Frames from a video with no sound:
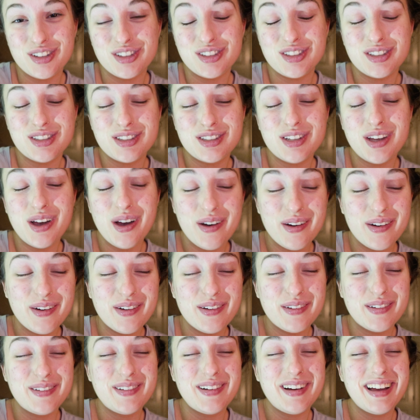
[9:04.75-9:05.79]
for
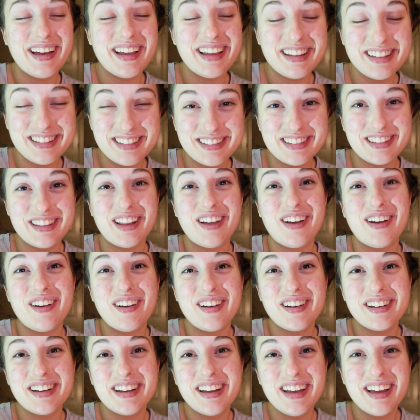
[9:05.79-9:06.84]
so
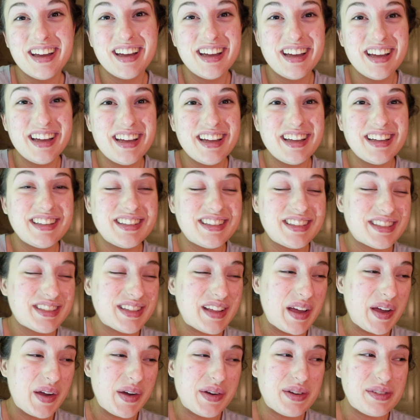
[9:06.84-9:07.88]
long.
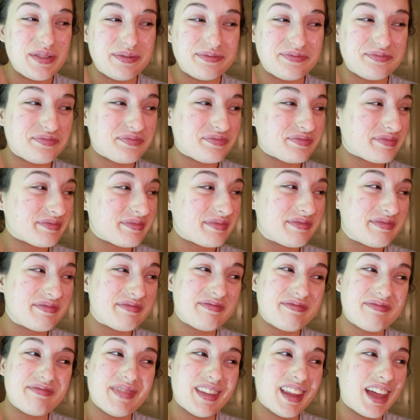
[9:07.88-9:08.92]
So
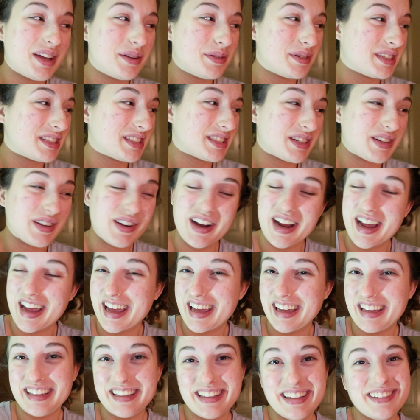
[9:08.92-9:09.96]
it was
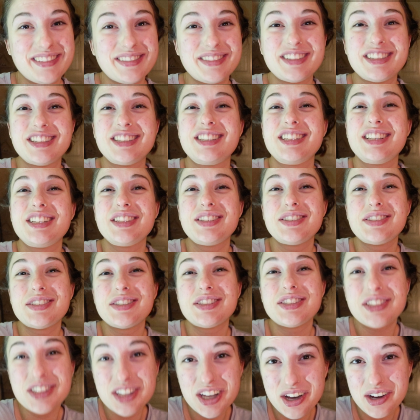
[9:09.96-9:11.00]
great. It was
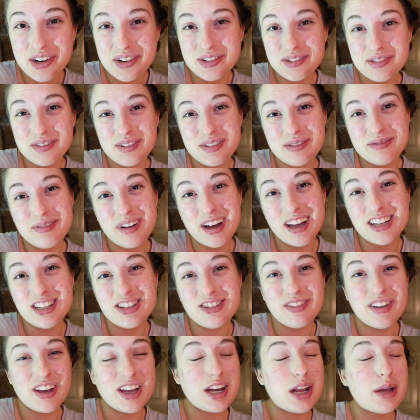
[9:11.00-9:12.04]
so
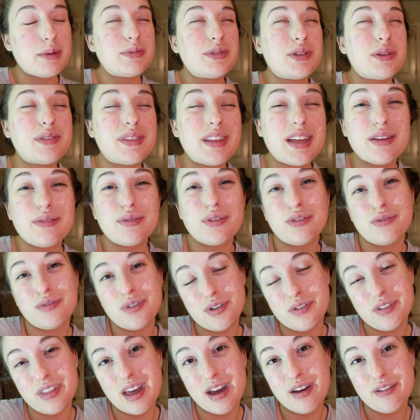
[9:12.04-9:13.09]
much fun. I'm so thankful
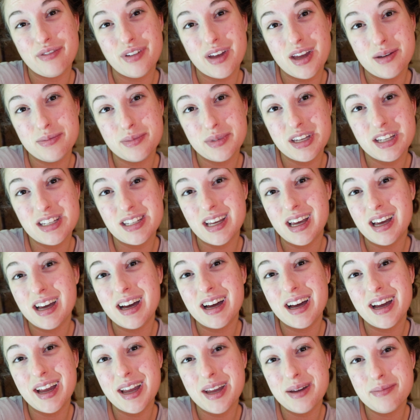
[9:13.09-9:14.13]
for that family
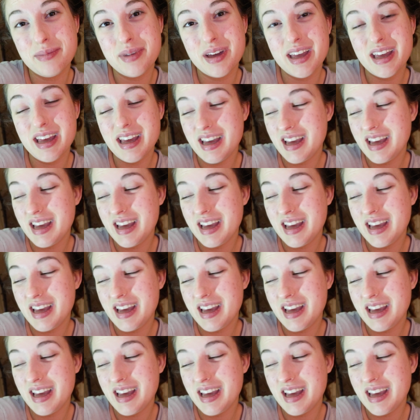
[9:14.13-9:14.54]
time